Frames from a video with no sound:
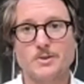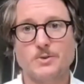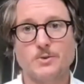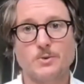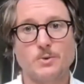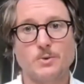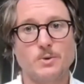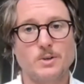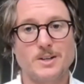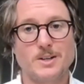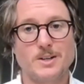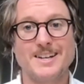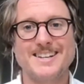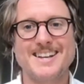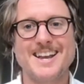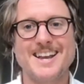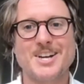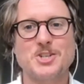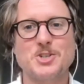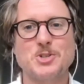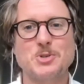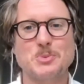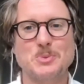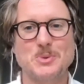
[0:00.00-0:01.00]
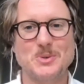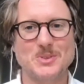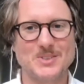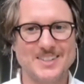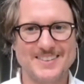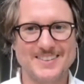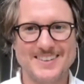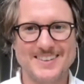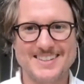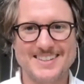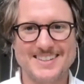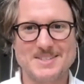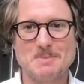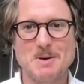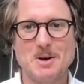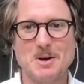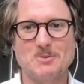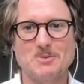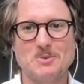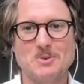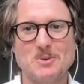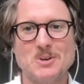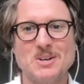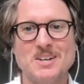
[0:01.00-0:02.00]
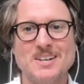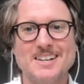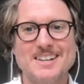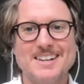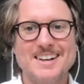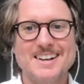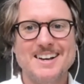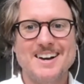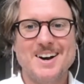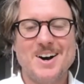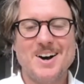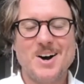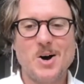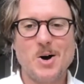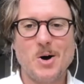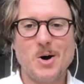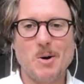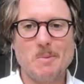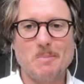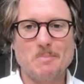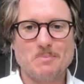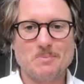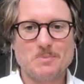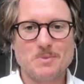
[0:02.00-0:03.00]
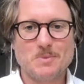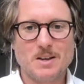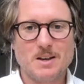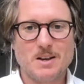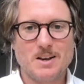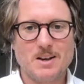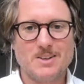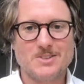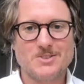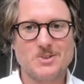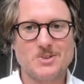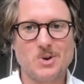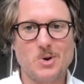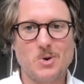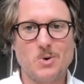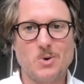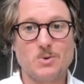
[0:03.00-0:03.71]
Contextual. That's a mouthful. So